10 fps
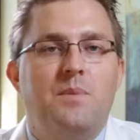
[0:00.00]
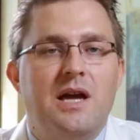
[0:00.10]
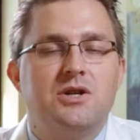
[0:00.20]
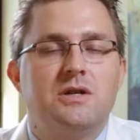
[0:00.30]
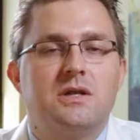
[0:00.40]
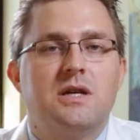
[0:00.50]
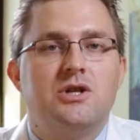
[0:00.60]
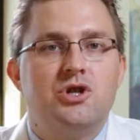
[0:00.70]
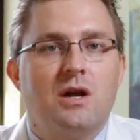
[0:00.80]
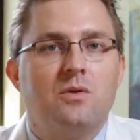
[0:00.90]
Patients
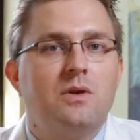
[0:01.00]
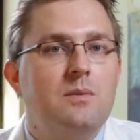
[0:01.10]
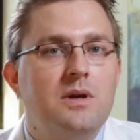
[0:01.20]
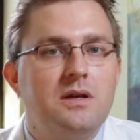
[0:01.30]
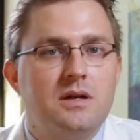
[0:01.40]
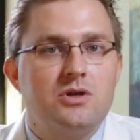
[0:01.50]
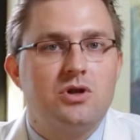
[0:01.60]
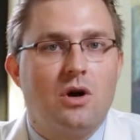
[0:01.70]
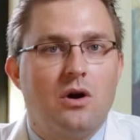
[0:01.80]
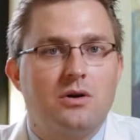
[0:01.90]
can generally be
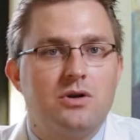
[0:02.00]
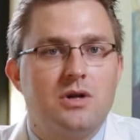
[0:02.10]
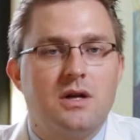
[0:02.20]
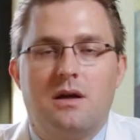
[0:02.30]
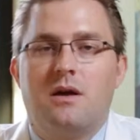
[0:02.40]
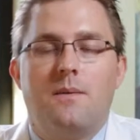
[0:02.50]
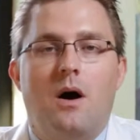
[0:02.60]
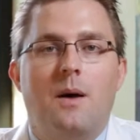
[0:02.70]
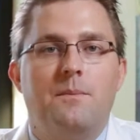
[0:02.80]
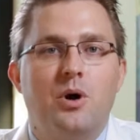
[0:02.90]
discharged
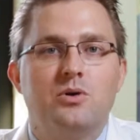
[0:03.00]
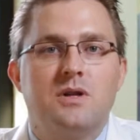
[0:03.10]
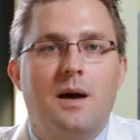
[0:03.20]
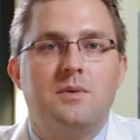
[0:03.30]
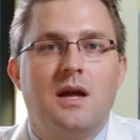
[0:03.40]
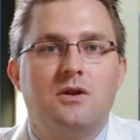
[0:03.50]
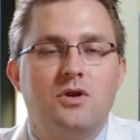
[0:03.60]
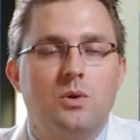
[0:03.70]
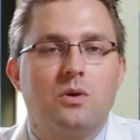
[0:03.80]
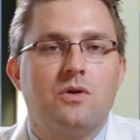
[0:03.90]
on post-op day
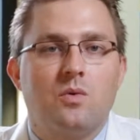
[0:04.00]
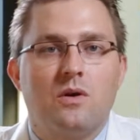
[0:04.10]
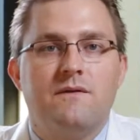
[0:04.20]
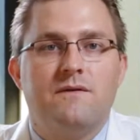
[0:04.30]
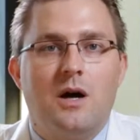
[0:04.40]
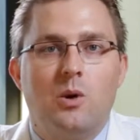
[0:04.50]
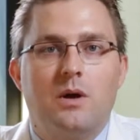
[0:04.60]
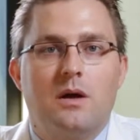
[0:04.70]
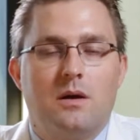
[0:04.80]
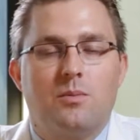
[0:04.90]
2 or 3
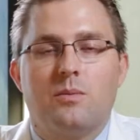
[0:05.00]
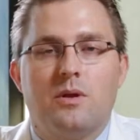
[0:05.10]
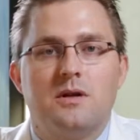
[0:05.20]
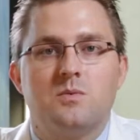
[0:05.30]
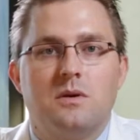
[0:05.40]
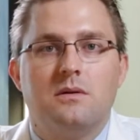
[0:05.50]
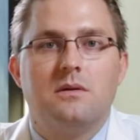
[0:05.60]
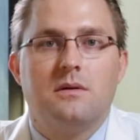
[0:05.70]
following a hip replacement.